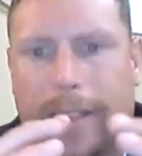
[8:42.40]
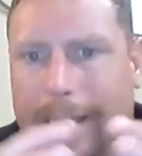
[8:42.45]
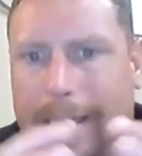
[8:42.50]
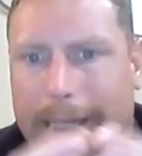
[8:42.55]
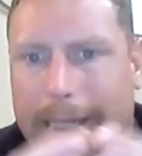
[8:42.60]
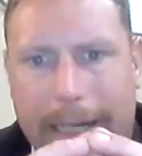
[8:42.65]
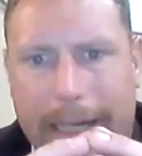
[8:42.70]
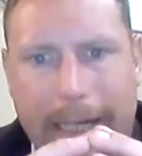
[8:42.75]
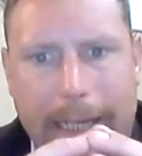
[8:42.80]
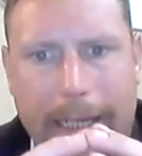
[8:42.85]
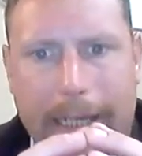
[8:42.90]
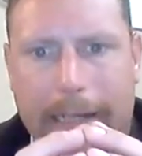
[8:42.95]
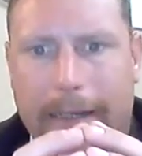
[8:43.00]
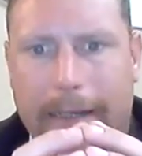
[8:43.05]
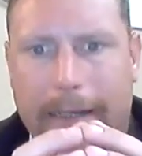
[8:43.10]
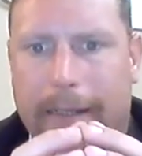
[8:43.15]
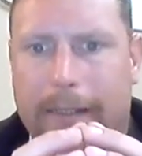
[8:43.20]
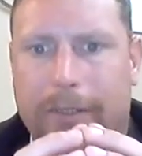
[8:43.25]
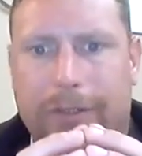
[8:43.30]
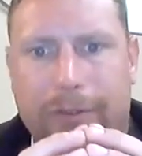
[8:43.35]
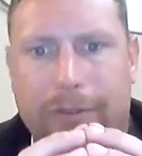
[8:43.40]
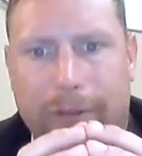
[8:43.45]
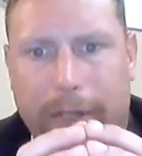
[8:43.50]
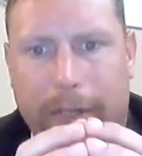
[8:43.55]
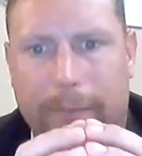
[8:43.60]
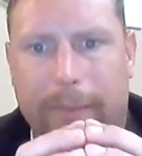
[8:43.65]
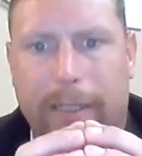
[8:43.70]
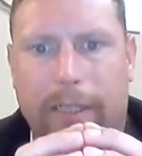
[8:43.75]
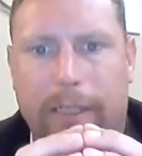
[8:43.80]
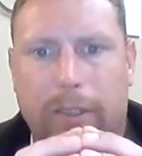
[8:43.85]
getting
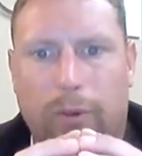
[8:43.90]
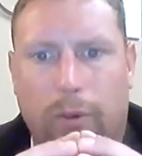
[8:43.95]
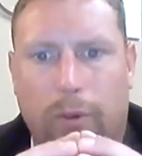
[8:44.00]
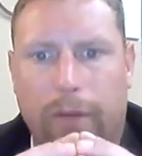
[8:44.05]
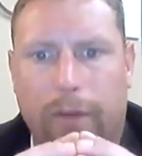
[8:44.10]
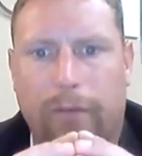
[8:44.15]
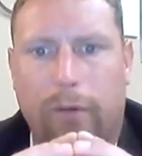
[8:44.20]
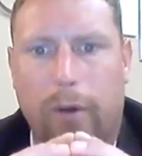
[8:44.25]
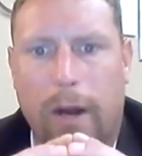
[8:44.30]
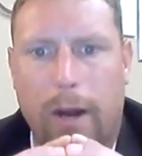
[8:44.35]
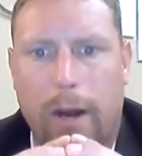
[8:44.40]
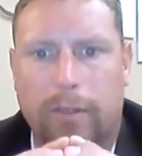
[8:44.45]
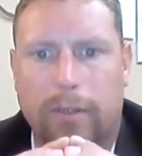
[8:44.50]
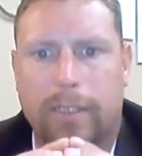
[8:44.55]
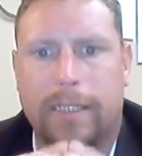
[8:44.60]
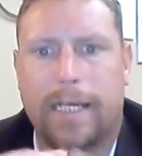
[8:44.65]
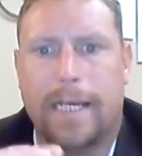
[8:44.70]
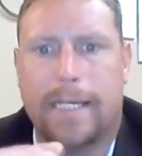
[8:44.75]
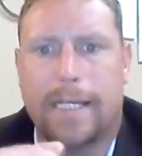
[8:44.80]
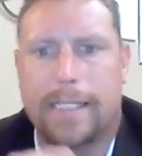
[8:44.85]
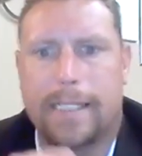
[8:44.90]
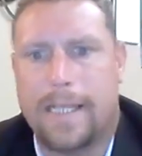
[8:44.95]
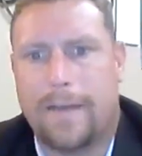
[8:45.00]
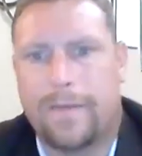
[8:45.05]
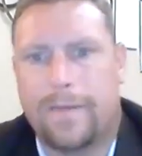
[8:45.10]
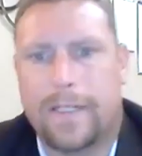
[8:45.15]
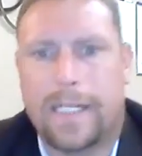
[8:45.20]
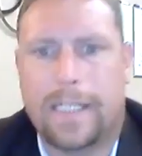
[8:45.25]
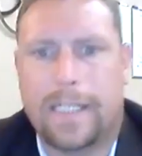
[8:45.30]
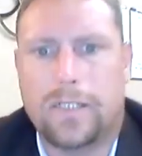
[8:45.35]
treatment 24 hours a day,
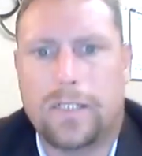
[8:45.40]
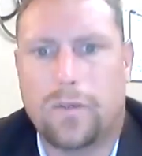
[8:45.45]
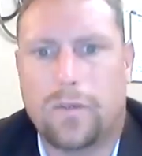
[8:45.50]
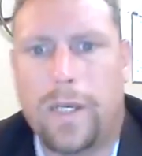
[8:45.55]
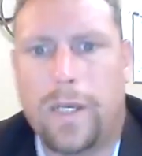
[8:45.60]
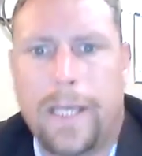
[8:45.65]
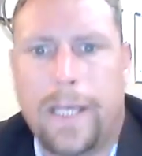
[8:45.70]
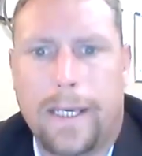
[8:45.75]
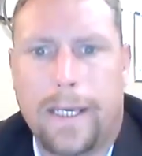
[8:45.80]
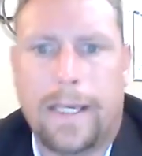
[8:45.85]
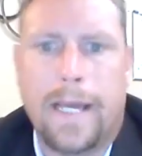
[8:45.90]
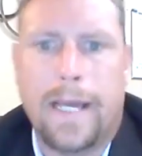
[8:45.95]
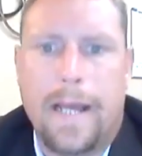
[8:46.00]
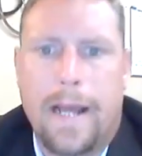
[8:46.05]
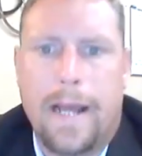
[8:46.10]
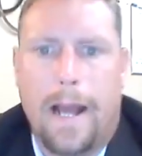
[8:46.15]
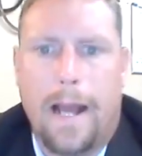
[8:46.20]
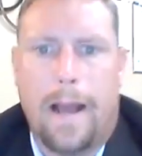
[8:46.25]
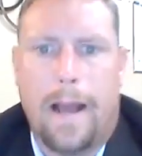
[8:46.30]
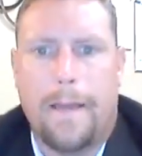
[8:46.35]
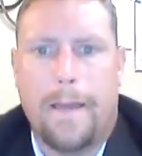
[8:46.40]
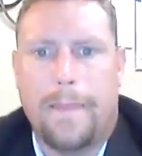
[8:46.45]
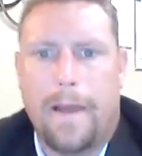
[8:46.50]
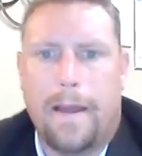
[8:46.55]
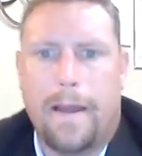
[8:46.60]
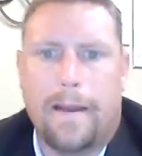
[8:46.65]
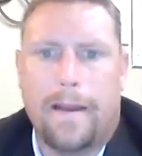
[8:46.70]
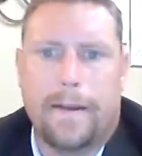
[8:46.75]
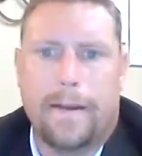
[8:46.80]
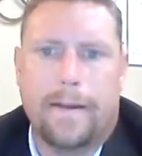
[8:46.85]
7 days a week, and
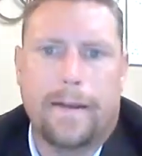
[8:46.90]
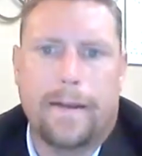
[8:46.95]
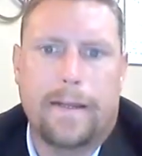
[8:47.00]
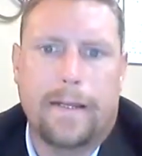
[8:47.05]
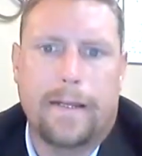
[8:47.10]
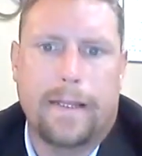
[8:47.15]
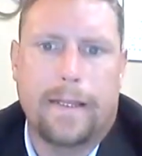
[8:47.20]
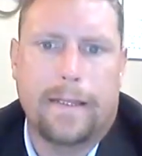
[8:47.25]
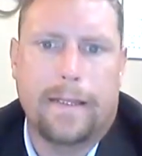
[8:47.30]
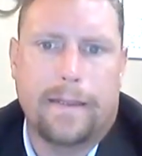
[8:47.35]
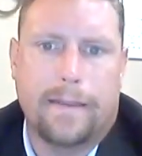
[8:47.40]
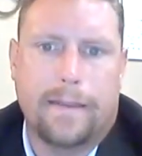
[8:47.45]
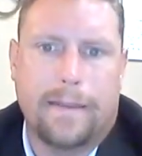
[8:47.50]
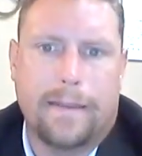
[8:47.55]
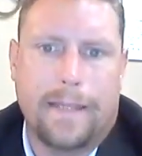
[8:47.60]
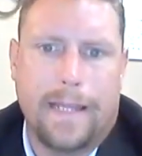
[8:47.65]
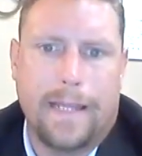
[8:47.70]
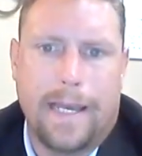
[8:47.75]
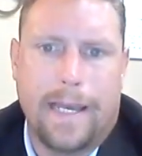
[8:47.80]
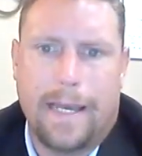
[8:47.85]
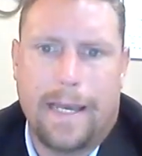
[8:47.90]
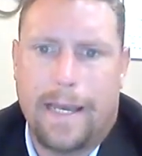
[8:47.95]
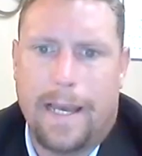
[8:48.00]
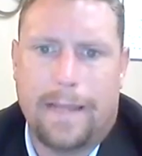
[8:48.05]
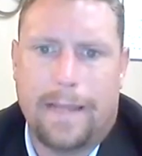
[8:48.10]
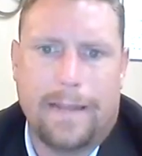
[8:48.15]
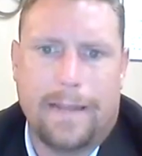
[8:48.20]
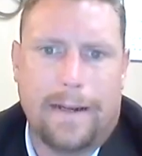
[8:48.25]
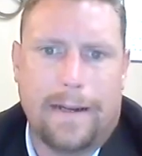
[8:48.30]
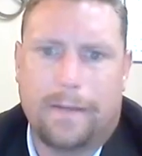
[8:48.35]
then
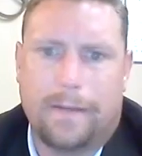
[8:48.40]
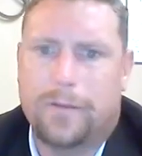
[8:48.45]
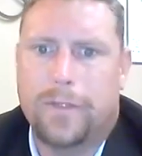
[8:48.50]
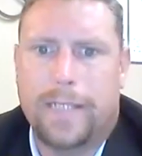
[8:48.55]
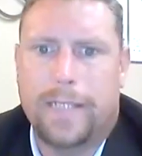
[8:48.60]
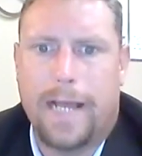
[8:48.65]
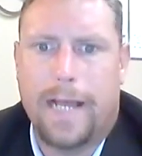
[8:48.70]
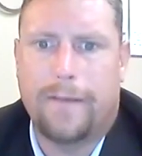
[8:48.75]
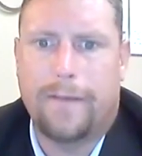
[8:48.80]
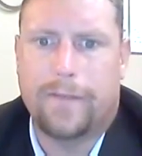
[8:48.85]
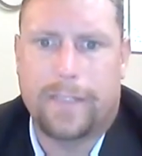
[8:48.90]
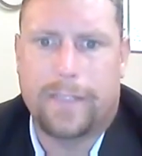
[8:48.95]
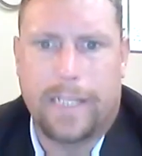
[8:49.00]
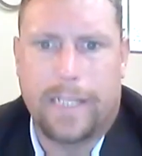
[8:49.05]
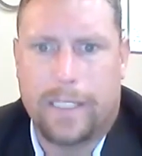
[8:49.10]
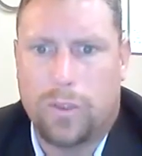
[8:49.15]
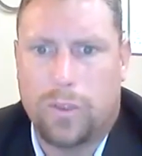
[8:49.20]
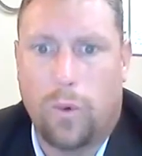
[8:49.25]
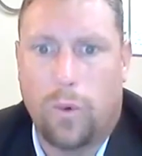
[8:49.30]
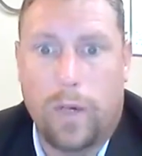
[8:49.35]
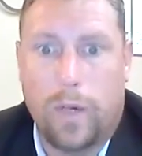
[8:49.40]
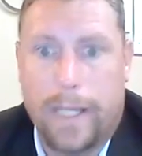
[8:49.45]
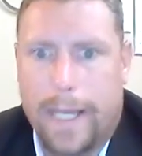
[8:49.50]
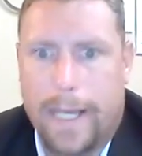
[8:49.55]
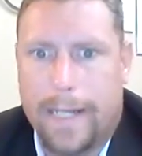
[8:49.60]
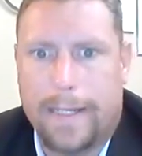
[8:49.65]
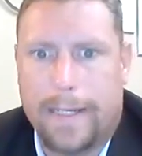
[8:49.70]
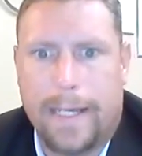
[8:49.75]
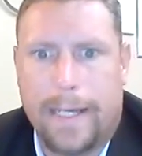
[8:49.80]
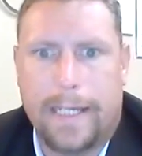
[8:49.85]
they're doing that for say
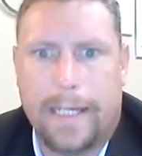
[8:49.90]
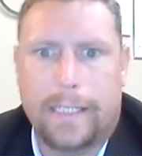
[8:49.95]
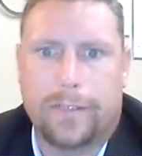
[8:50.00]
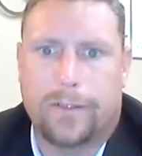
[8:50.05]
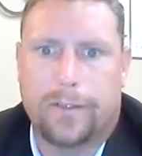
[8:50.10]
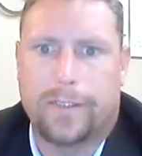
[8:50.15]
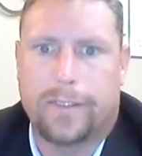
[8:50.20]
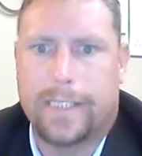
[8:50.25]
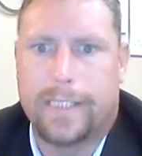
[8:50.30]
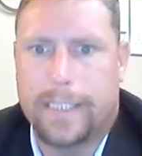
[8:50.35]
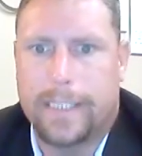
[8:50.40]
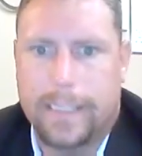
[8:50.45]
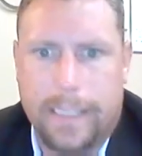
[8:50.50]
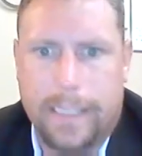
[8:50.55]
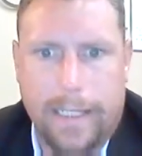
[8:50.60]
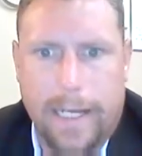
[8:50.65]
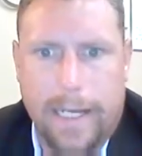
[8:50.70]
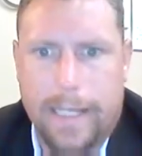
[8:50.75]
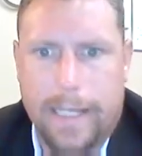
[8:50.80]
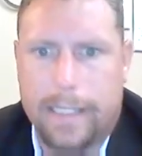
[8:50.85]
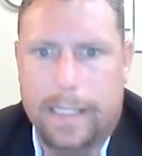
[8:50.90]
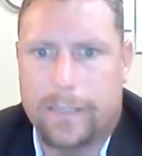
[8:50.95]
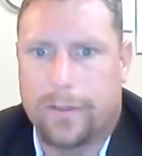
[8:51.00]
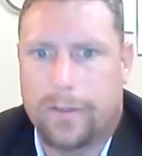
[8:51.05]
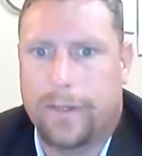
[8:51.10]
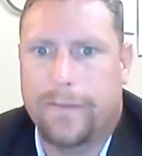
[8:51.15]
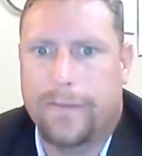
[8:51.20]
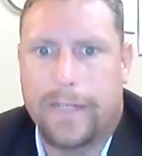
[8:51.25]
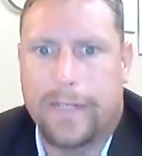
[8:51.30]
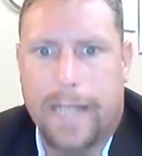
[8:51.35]
28 days or 60 days
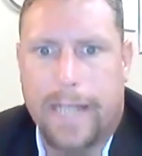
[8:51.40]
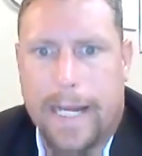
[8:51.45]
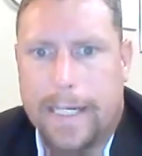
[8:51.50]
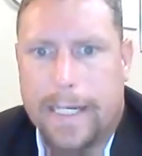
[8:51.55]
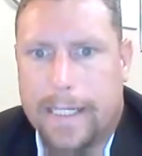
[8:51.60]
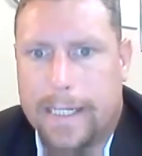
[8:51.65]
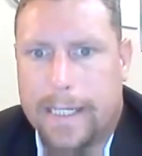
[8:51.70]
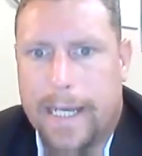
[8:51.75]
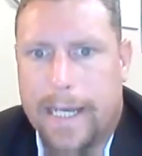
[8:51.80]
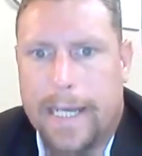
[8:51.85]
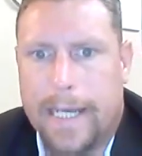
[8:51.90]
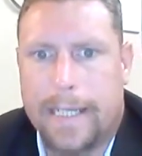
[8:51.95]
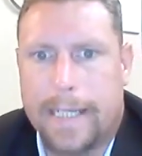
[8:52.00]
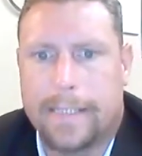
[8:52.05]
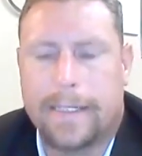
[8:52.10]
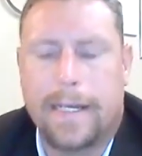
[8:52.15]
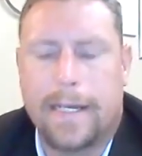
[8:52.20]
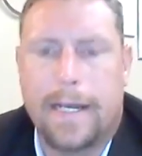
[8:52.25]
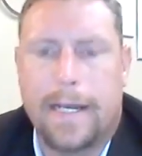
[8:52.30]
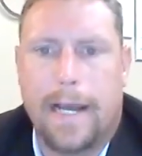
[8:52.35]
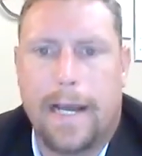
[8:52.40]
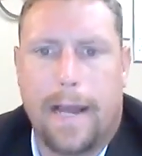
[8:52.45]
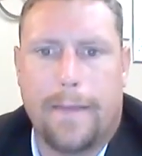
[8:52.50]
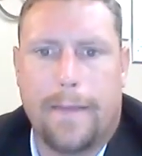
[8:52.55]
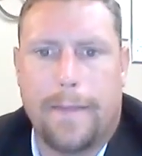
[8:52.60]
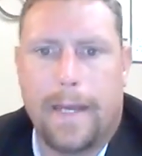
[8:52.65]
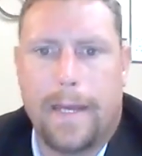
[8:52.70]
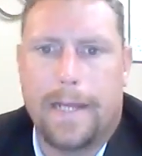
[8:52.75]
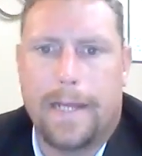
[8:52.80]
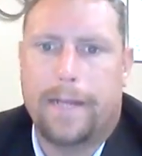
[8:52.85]
or even 90 days,
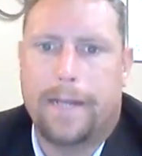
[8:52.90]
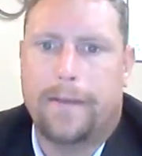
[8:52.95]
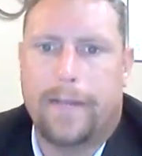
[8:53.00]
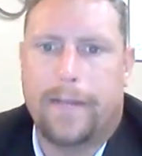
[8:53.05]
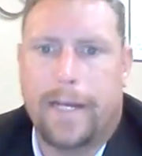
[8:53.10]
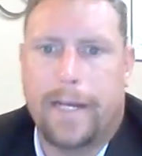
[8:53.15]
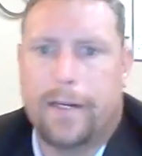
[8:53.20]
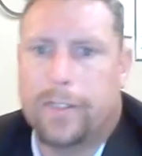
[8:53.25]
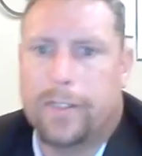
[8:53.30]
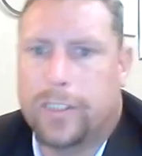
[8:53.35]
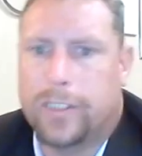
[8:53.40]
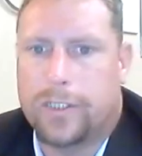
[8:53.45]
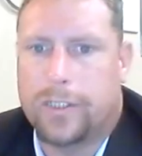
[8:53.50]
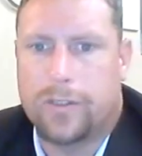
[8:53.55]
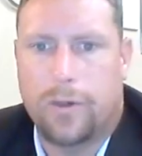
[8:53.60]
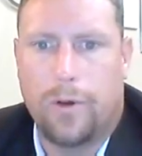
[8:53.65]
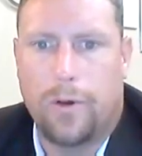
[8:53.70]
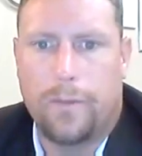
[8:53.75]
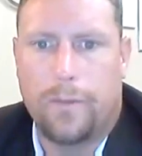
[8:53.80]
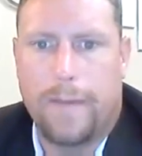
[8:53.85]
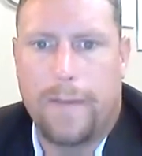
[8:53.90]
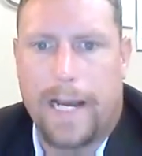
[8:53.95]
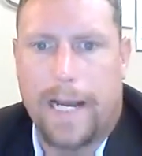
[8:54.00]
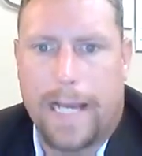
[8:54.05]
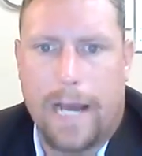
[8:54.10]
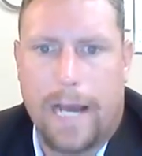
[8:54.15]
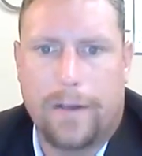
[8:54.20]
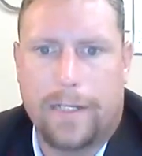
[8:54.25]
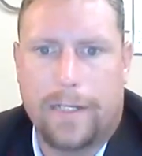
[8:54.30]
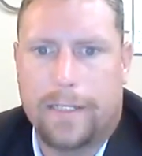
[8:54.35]
and then they're just thrown
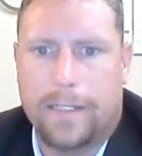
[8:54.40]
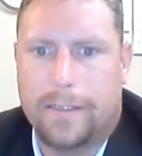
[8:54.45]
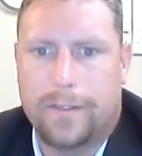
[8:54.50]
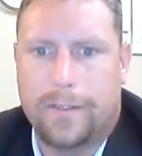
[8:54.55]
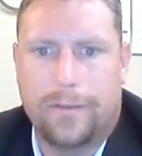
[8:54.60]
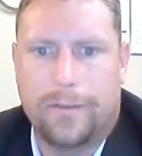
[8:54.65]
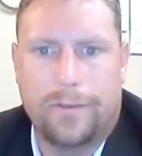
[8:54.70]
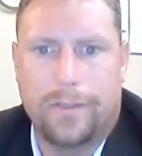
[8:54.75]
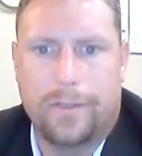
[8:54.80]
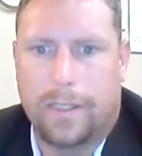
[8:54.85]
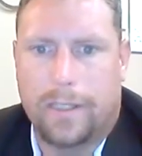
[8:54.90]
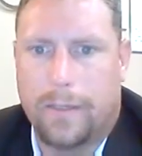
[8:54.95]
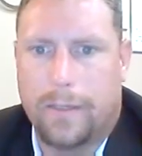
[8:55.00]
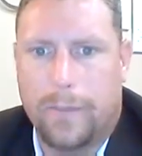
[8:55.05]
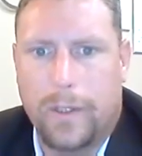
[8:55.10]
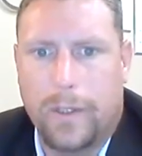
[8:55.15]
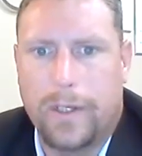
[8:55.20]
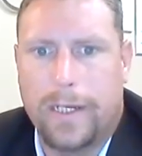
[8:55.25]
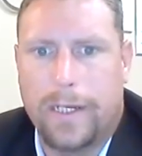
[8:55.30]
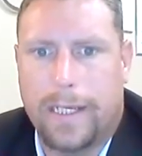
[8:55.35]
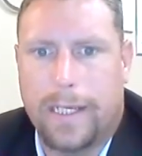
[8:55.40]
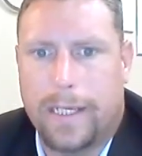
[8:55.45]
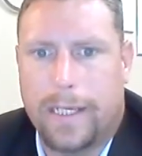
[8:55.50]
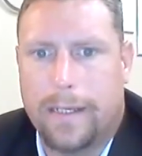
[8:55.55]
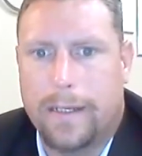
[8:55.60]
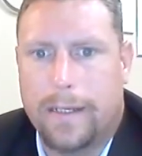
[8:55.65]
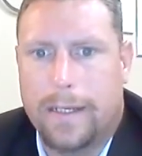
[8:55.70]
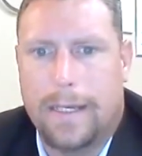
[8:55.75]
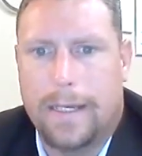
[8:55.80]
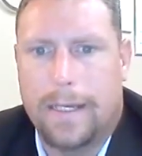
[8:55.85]
back out into the community.